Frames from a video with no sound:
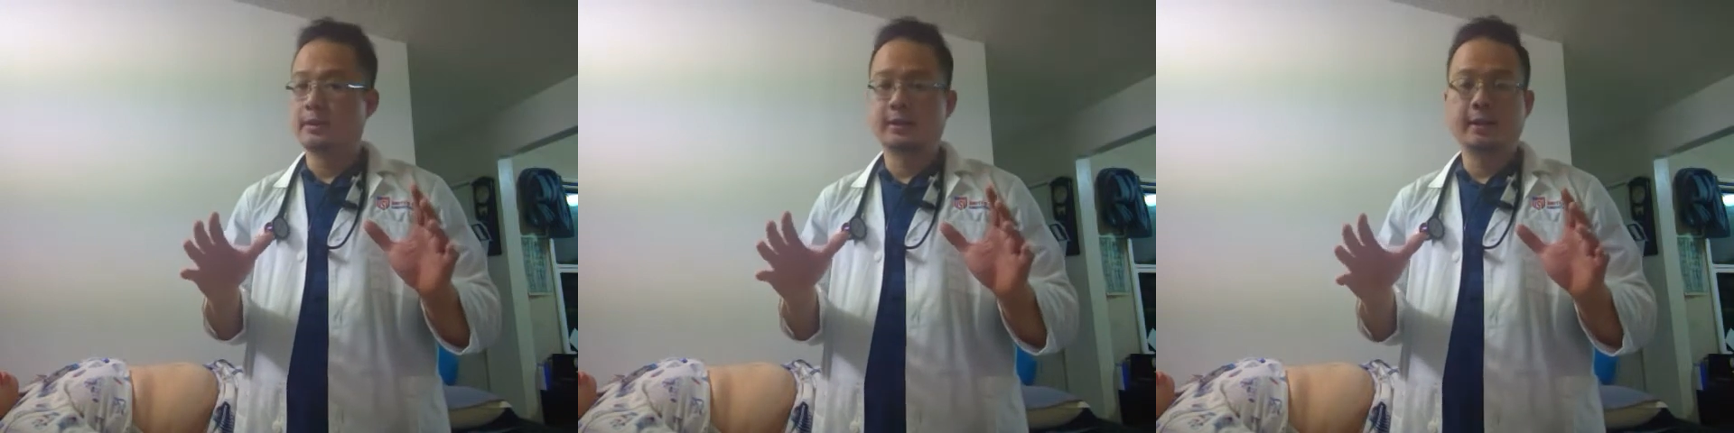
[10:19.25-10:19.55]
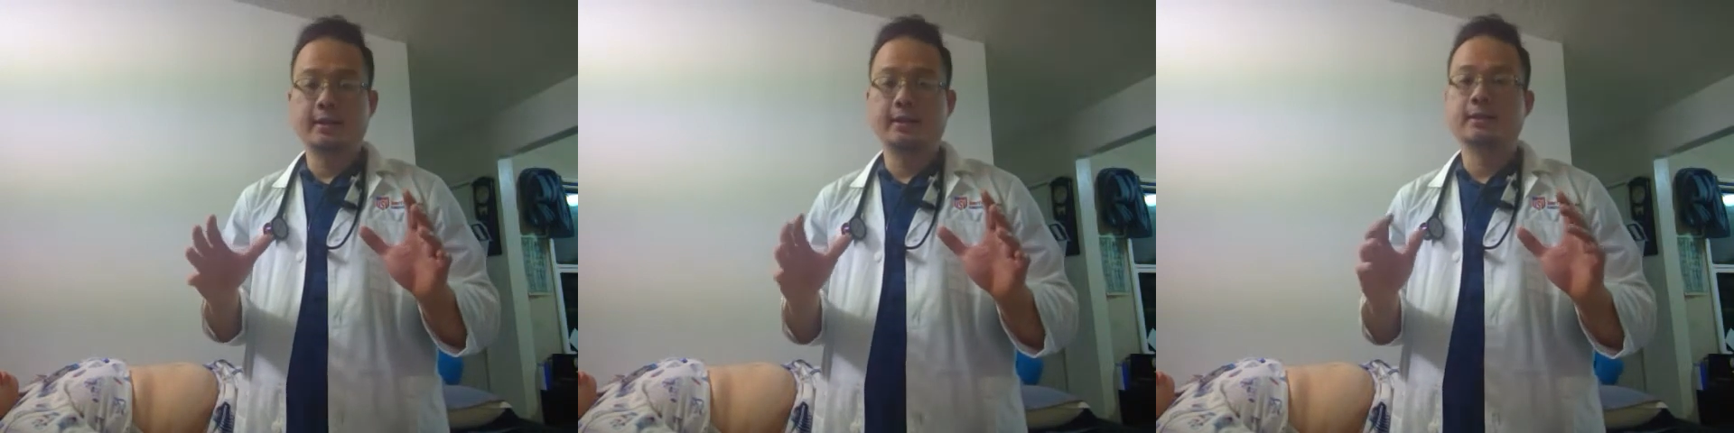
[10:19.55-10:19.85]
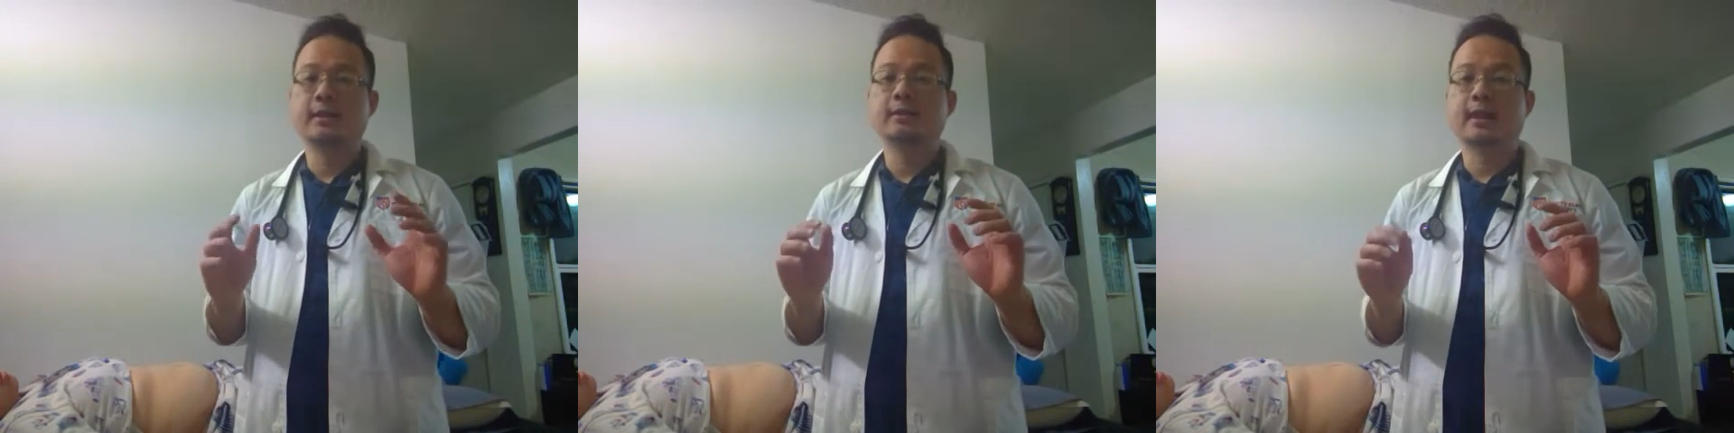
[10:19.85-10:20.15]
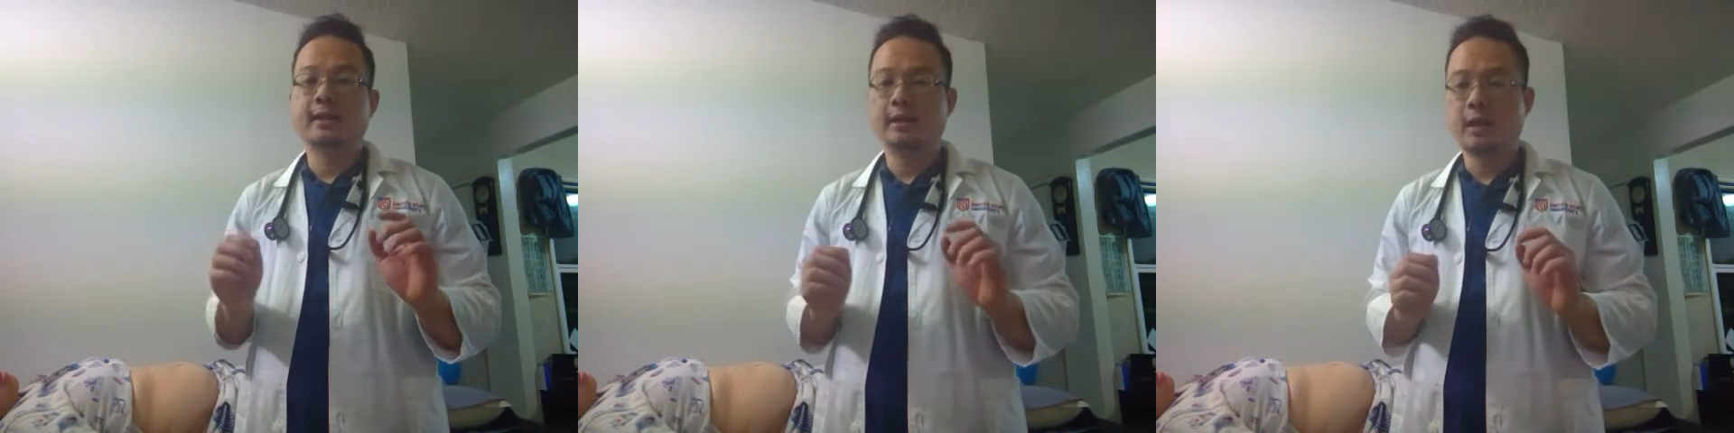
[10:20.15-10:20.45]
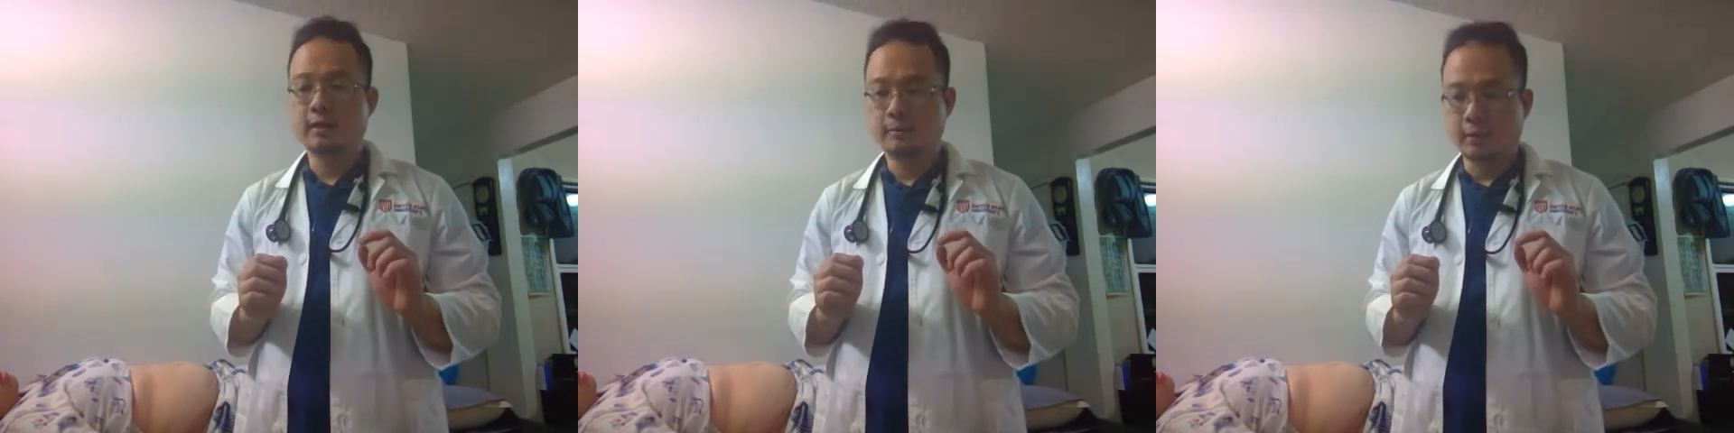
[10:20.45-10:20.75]
sling is not
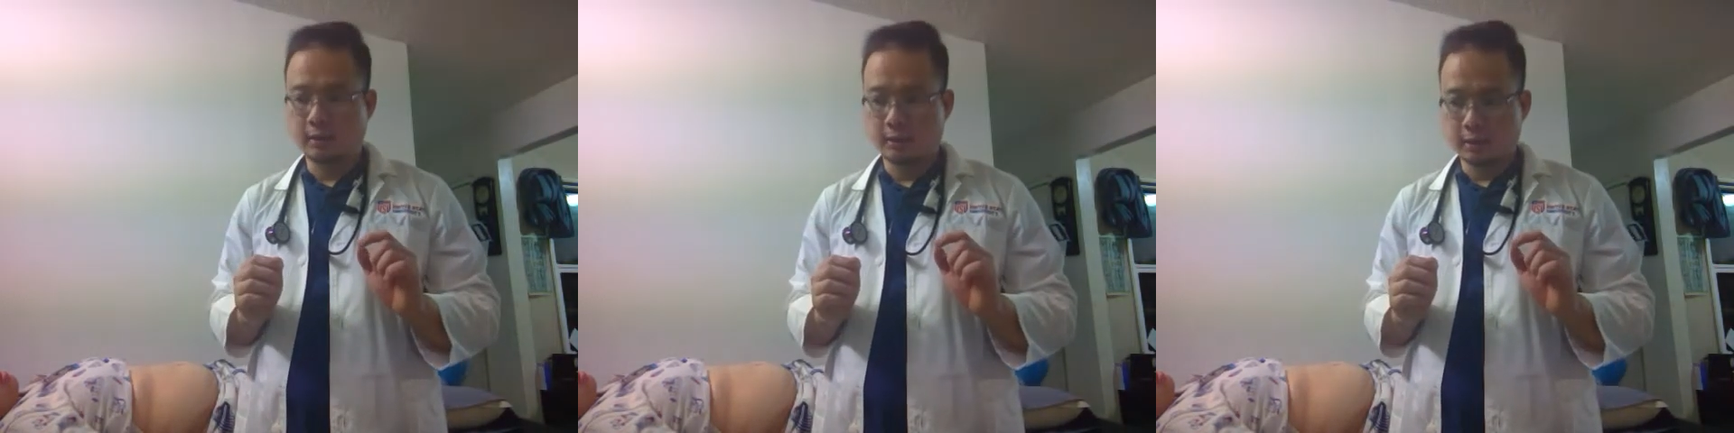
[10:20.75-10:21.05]
enlargement.